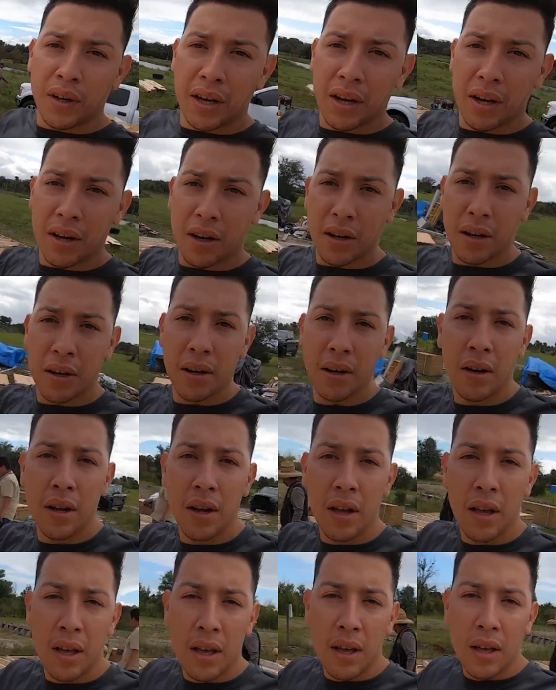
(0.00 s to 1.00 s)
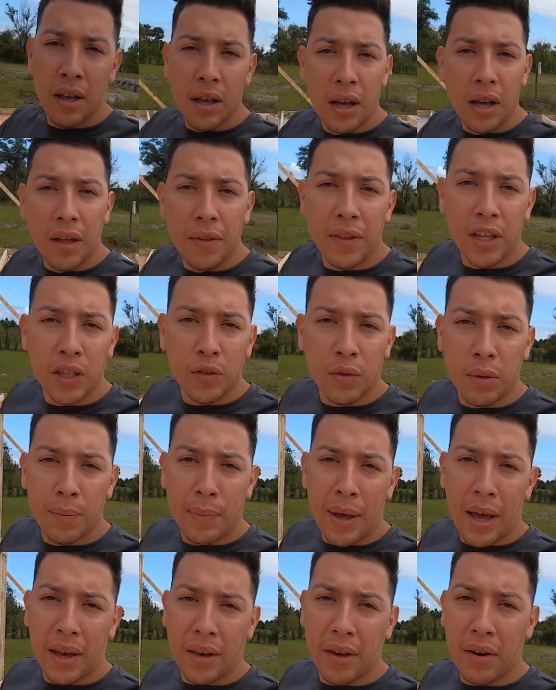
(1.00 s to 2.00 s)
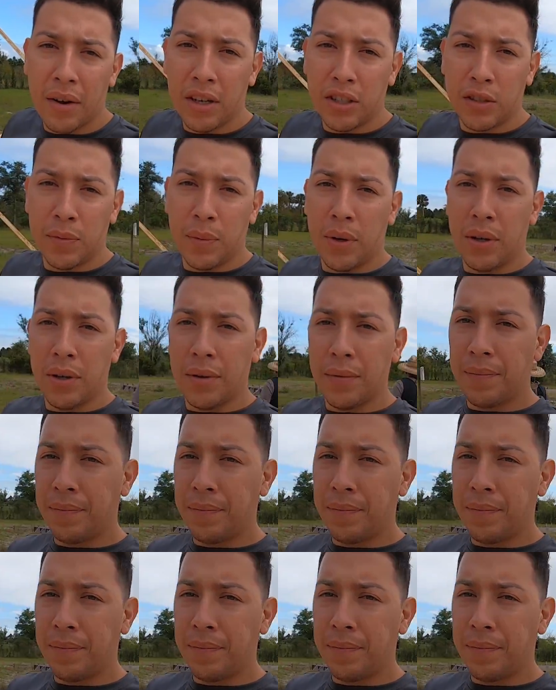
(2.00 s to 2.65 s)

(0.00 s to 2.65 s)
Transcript: here and this one back here as well.